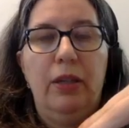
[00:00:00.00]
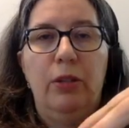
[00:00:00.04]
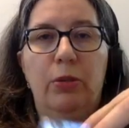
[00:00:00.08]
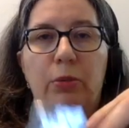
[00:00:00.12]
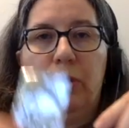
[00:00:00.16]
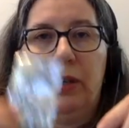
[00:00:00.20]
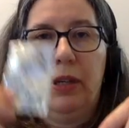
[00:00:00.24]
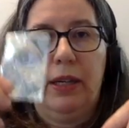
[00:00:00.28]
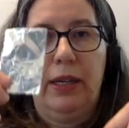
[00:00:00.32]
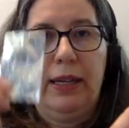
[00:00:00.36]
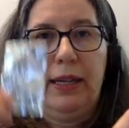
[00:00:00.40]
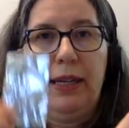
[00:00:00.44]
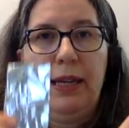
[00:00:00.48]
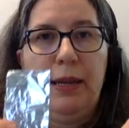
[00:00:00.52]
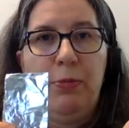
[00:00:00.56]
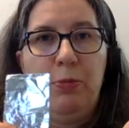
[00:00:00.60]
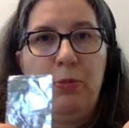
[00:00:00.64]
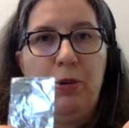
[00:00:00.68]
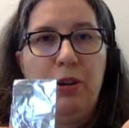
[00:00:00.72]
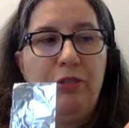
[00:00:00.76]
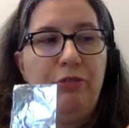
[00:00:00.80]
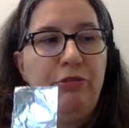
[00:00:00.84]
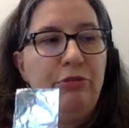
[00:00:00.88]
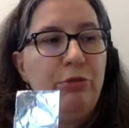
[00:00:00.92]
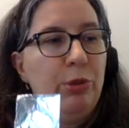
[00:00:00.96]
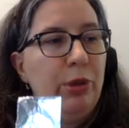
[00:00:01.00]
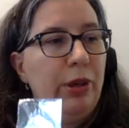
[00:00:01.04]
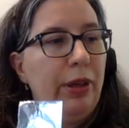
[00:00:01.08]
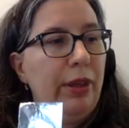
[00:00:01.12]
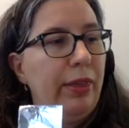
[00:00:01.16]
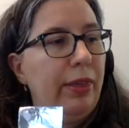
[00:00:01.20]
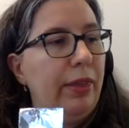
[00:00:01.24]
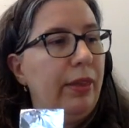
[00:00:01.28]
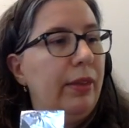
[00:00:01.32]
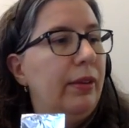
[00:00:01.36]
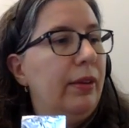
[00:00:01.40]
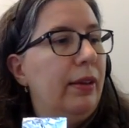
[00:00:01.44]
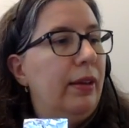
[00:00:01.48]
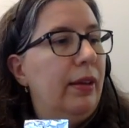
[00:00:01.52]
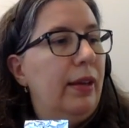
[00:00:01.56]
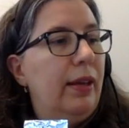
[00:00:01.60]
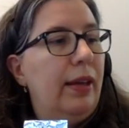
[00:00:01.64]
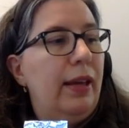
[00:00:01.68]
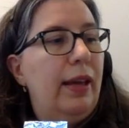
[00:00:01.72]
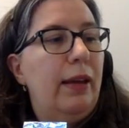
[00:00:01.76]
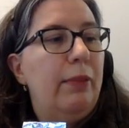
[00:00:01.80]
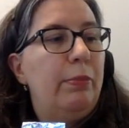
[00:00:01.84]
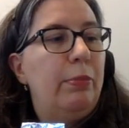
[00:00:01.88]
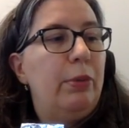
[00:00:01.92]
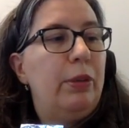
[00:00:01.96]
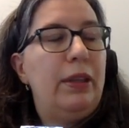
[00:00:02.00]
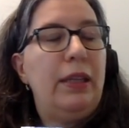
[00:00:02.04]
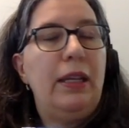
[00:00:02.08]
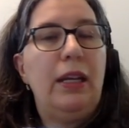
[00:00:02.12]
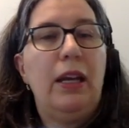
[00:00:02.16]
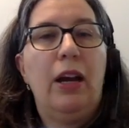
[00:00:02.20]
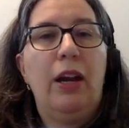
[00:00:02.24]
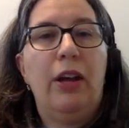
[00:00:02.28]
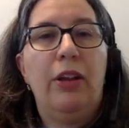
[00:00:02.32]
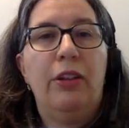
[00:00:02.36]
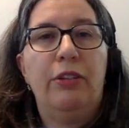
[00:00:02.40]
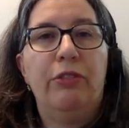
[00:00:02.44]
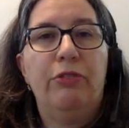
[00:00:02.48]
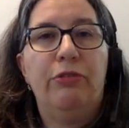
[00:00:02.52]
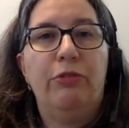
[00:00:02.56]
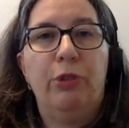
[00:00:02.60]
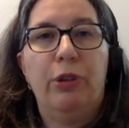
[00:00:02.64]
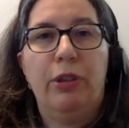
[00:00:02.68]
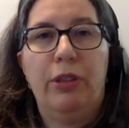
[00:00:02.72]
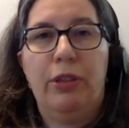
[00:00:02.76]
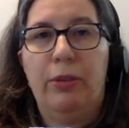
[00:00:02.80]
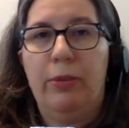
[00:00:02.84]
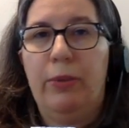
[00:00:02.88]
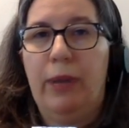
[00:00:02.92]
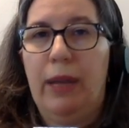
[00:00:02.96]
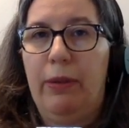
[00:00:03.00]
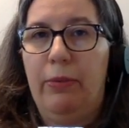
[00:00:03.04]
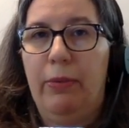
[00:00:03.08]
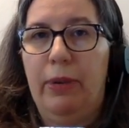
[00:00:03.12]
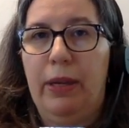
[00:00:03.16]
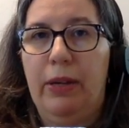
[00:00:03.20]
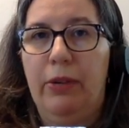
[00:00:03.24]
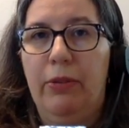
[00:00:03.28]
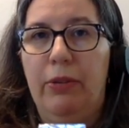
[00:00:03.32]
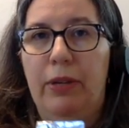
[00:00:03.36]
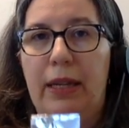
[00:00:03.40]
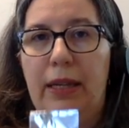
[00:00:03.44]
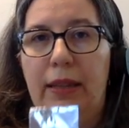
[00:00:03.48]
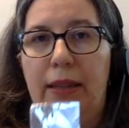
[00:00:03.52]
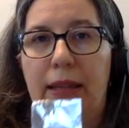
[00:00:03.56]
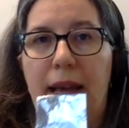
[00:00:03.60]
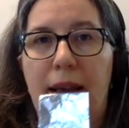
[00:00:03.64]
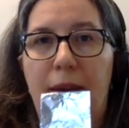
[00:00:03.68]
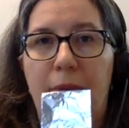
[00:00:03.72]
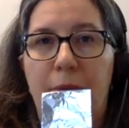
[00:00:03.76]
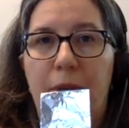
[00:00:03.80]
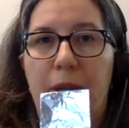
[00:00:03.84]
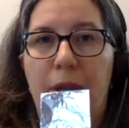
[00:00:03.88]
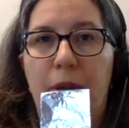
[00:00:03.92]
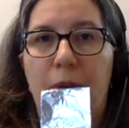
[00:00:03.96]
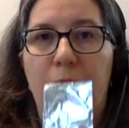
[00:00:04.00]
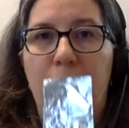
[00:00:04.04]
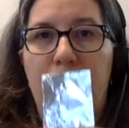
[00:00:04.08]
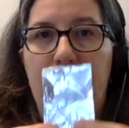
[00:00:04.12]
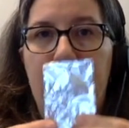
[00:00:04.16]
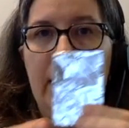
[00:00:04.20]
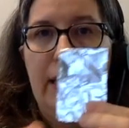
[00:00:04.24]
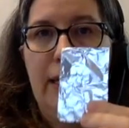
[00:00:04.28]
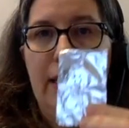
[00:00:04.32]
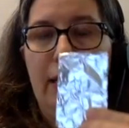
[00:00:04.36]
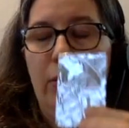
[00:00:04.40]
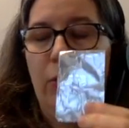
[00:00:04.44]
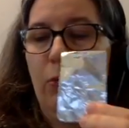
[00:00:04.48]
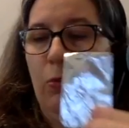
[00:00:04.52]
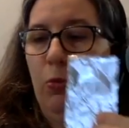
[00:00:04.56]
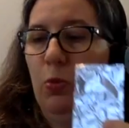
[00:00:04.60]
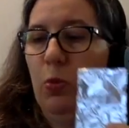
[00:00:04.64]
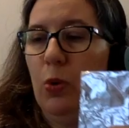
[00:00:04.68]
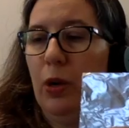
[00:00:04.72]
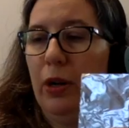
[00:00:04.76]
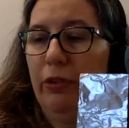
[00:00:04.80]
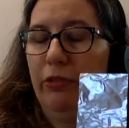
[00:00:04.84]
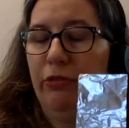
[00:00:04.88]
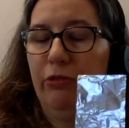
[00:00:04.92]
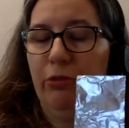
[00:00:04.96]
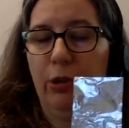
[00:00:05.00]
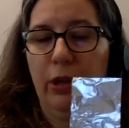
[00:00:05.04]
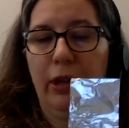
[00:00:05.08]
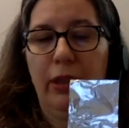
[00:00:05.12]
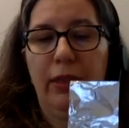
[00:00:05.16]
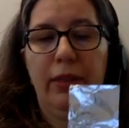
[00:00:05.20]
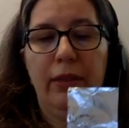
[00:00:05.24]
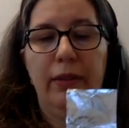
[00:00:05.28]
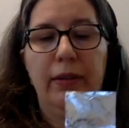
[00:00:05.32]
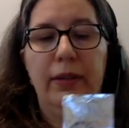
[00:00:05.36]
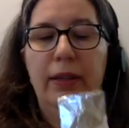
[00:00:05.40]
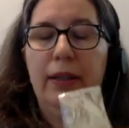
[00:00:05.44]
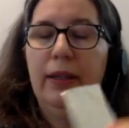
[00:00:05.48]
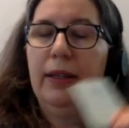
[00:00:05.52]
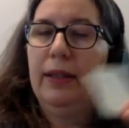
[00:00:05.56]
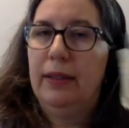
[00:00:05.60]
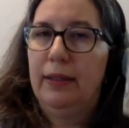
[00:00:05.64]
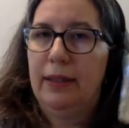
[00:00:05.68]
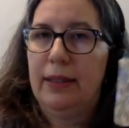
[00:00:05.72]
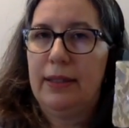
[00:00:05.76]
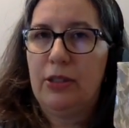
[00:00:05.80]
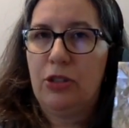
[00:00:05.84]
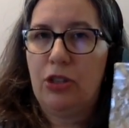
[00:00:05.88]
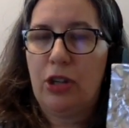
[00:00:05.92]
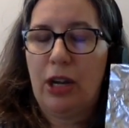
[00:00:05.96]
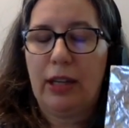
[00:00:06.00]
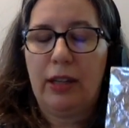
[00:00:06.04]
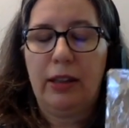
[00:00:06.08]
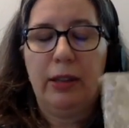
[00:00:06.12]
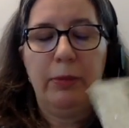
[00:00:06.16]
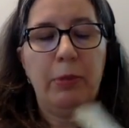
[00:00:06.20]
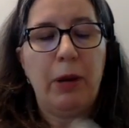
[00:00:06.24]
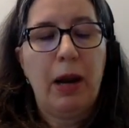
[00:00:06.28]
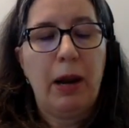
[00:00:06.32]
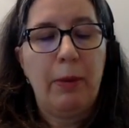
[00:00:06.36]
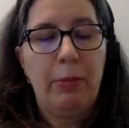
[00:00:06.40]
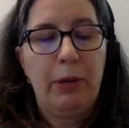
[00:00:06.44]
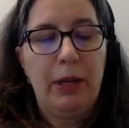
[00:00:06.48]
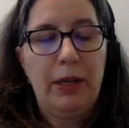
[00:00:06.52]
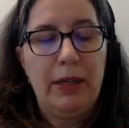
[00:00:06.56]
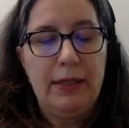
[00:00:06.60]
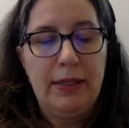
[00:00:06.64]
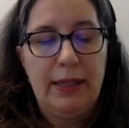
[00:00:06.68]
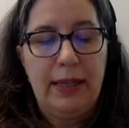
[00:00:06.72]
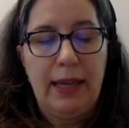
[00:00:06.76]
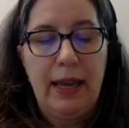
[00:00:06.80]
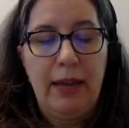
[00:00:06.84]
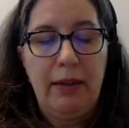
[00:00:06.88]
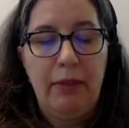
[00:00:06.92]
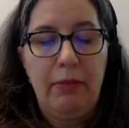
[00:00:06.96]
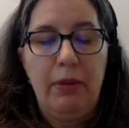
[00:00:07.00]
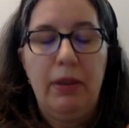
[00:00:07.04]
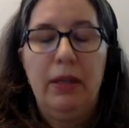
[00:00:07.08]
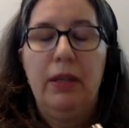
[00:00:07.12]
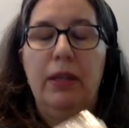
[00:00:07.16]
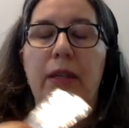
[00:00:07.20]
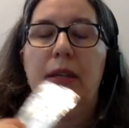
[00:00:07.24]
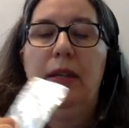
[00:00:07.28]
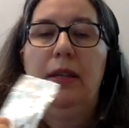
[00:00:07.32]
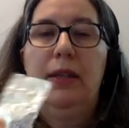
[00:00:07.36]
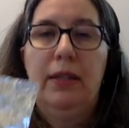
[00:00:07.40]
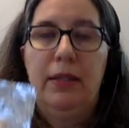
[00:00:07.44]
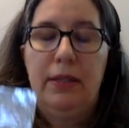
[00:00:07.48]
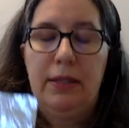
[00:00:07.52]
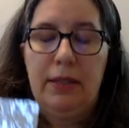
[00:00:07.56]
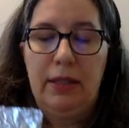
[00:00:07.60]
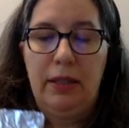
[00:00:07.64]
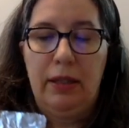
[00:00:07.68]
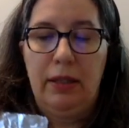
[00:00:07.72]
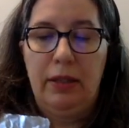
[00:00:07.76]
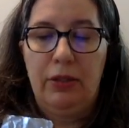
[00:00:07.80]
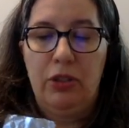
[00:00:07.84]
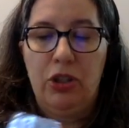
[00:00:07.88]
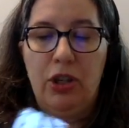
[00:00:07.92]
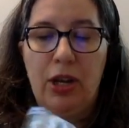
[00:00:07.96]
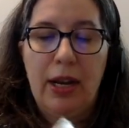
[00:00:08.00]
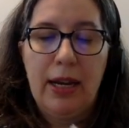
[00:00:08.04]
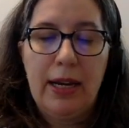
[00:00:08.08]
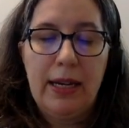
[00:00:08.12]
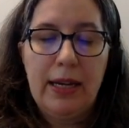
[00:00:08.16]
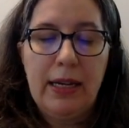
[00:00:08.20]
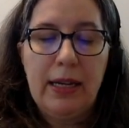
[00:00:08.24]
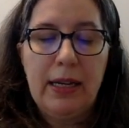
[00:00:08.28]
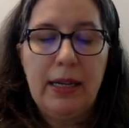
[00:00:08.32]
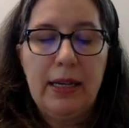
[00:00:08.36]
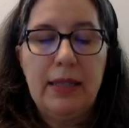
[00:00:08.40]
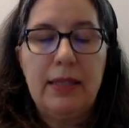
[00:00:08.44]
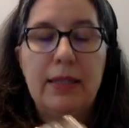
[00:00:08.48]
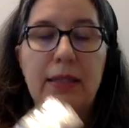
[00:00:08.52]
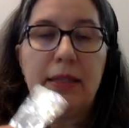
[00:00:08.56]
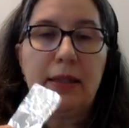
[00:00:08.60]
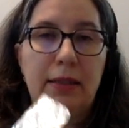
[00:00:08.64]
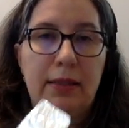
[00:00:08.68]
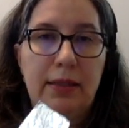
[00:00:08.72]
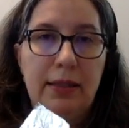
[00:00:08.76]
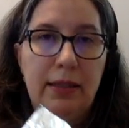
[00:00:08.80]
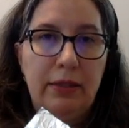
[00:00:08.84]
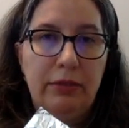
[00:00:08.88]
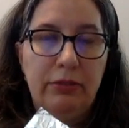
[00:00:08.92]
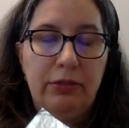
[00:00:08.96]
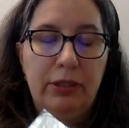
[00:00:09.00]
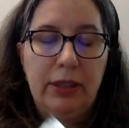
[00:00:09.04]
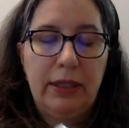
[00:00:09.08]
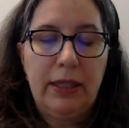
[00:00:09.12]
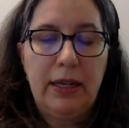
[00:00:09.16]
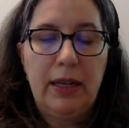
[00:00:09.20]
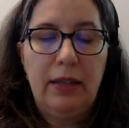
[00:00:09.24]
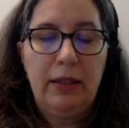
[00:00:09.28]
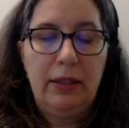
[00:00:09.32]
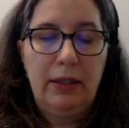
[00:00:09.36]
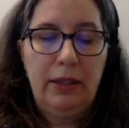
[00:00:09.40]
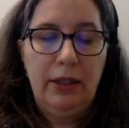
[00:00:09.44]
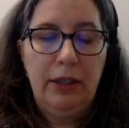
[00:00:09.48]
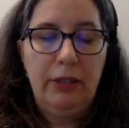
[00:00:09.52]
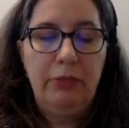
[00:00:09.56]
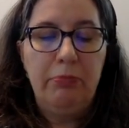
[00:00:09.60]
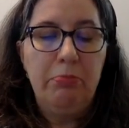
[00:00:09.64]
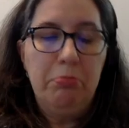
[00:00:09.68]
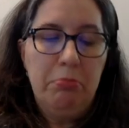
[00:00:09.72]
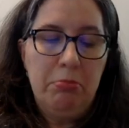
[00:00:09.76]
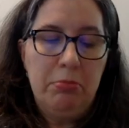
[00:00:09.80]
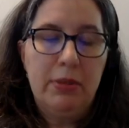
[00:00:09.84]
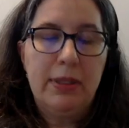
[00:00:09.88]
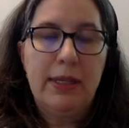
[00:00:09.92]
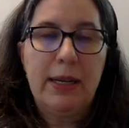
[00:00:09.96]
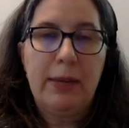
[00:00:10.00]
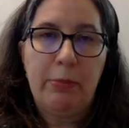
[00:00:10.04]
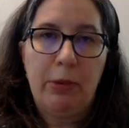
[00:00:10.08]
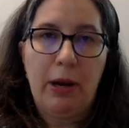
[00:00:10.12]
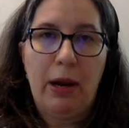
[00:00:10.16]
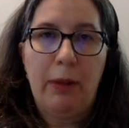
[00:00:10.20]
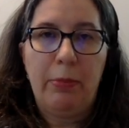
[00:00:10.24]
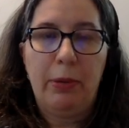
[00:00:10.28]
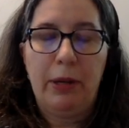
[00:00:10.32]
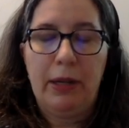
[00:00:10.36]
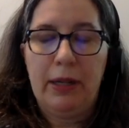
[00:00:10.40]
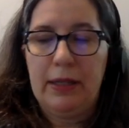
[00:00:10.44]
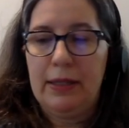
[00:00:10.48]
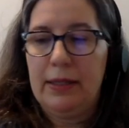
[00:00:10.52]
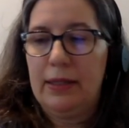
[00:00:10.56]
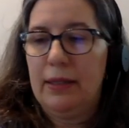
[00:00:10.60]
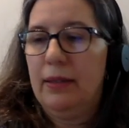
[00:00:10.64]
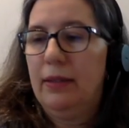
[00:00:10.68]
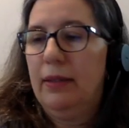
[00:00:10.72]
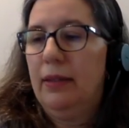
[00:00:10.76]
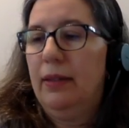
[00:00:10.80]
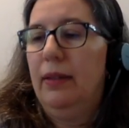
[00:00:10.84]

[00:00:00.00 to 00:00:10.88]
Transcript: We're going to keep one fourth and put the other fourth away. We don't need that. We only need one fourth. Let's check the properties again. Still shiny, still silvery colored, same properties.